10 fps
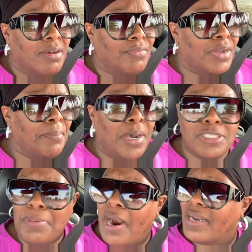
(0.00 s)
For the
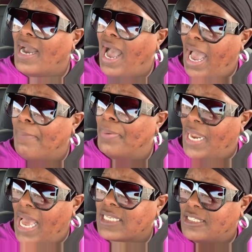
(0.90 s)
most part, God
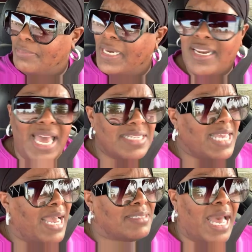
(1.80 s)
blocks them. And a lot of
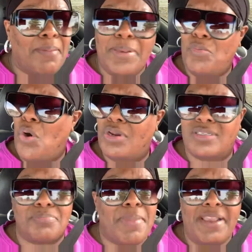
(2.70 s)
times I be
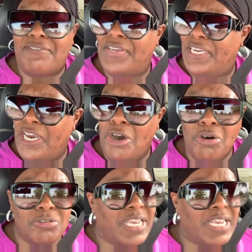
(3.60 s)
wanting to make videos